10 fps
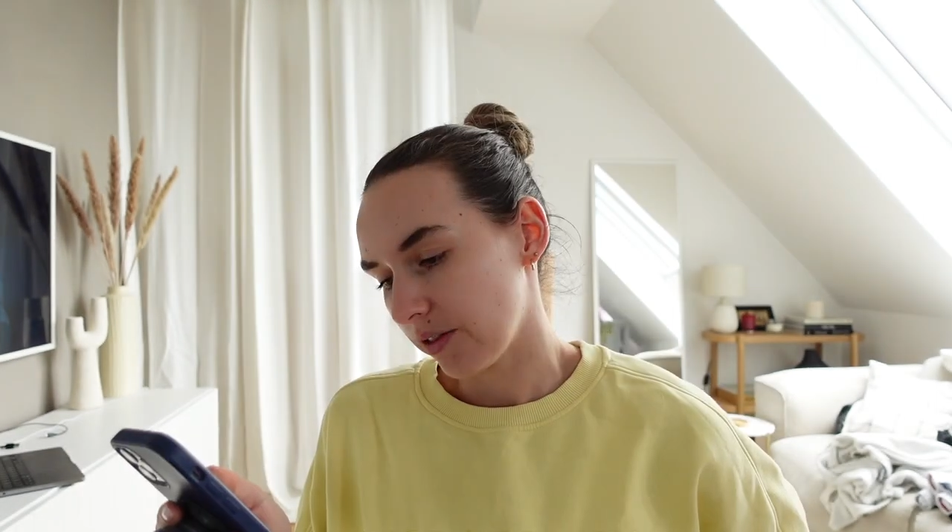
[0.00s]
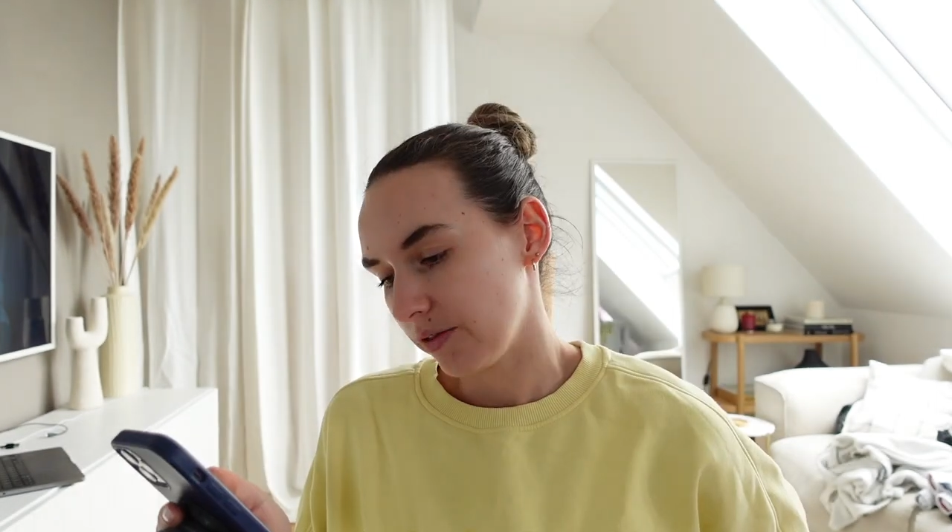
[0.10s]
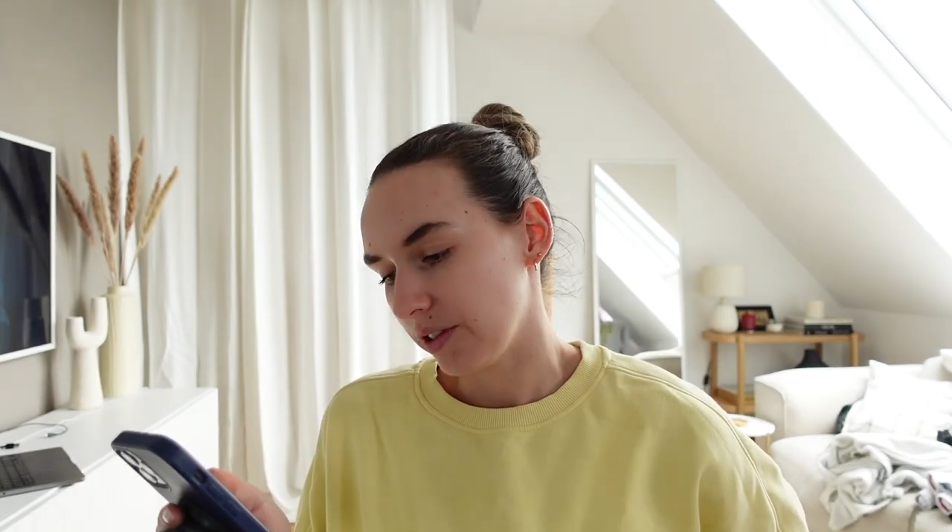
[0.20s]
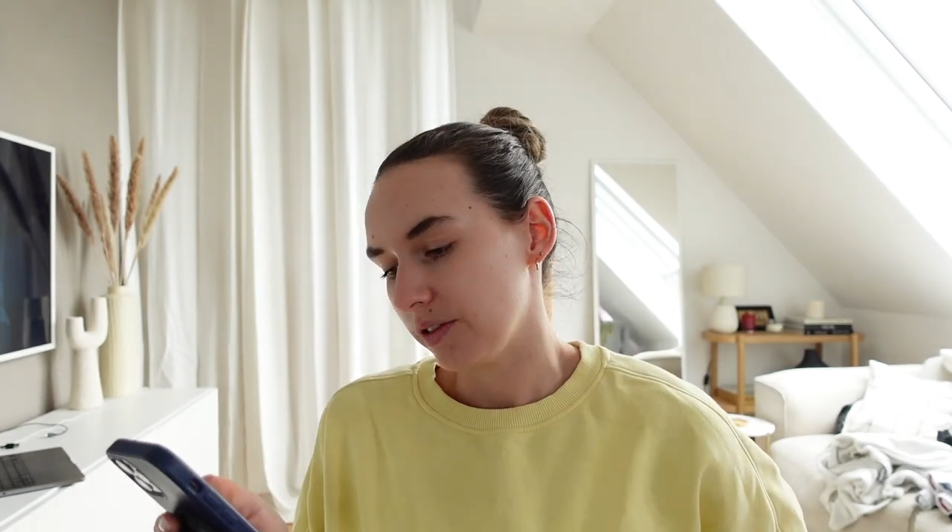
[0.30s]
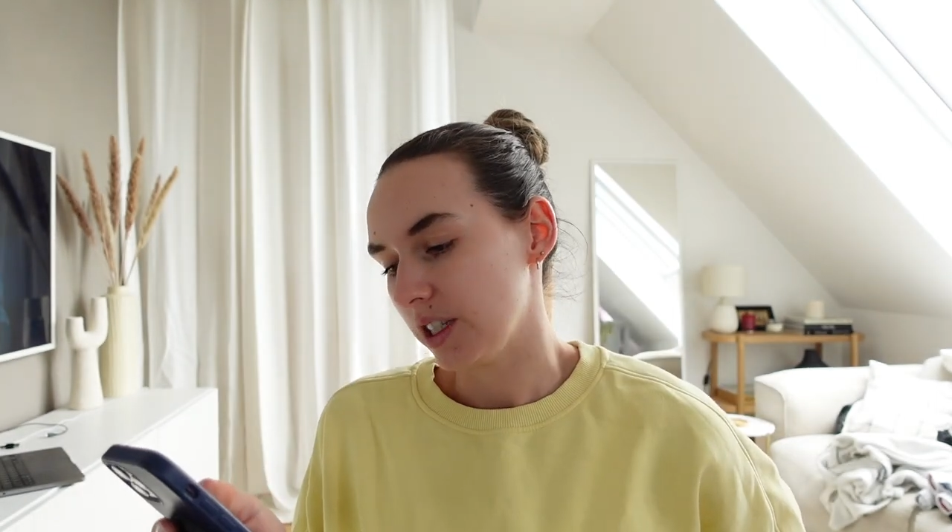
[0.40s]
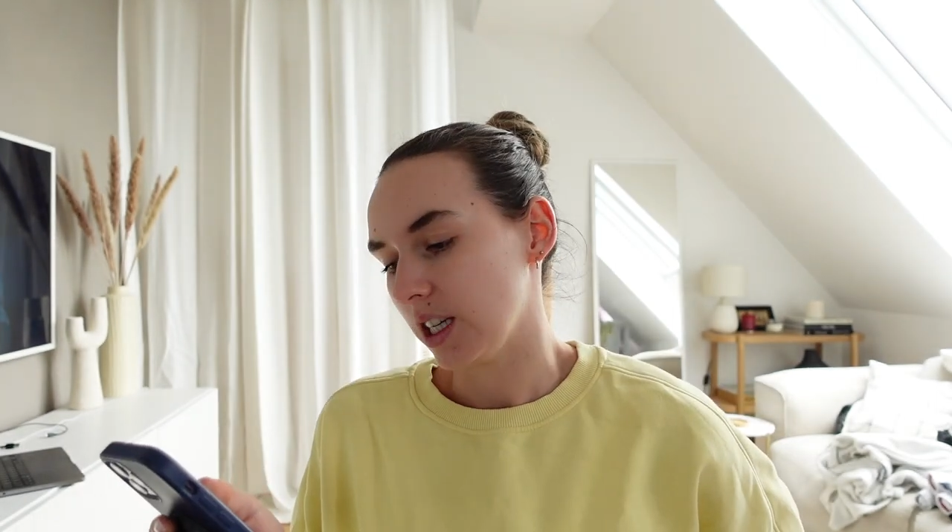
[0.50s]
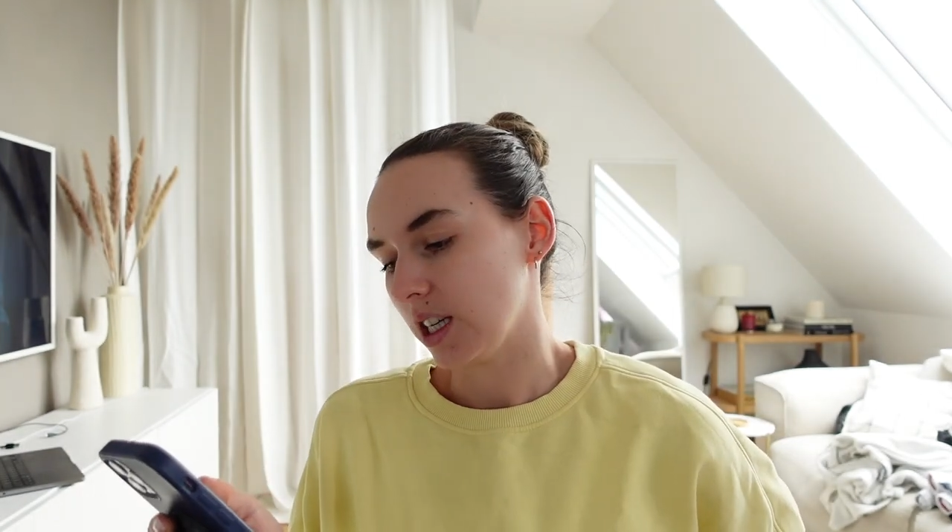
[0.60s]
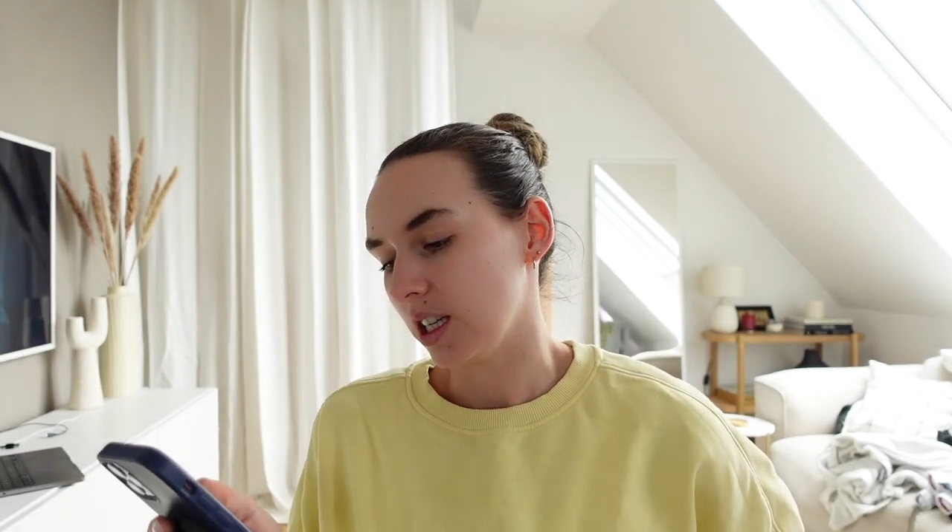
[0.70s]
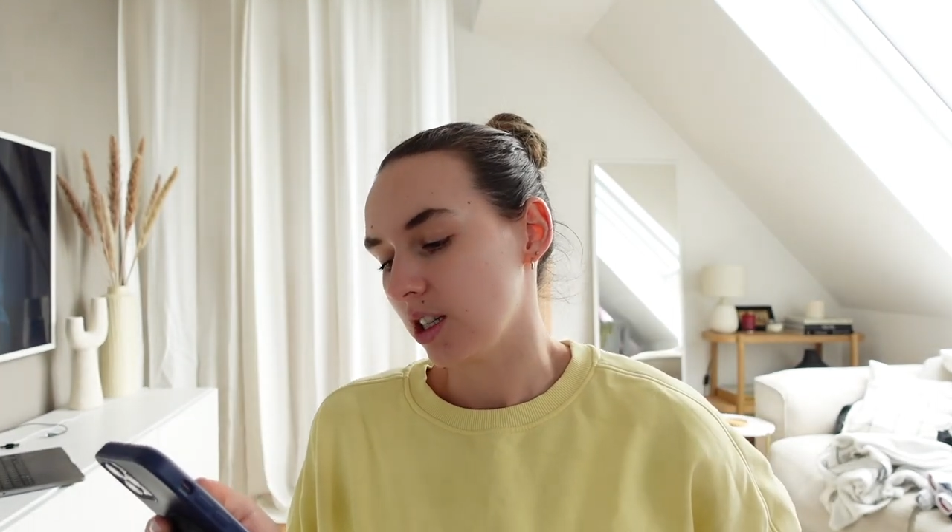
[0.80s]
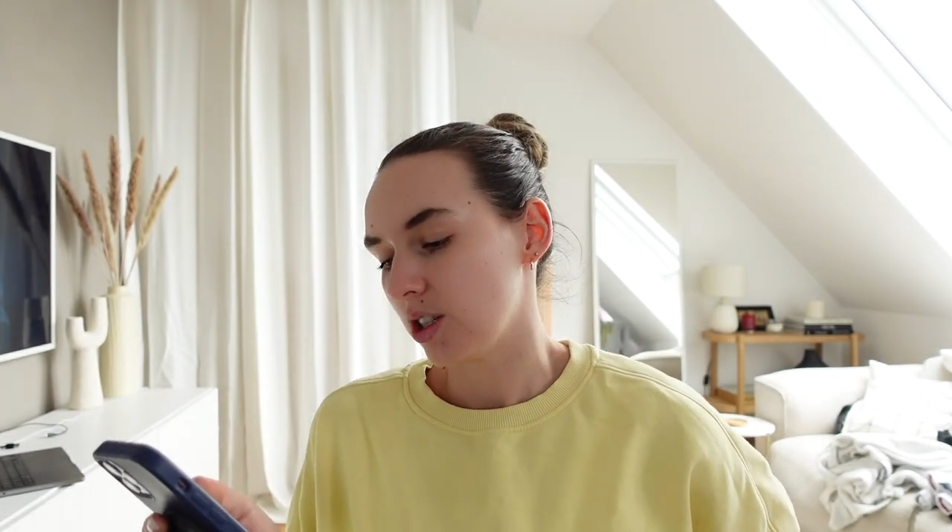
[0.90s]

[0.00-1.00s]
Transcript: 15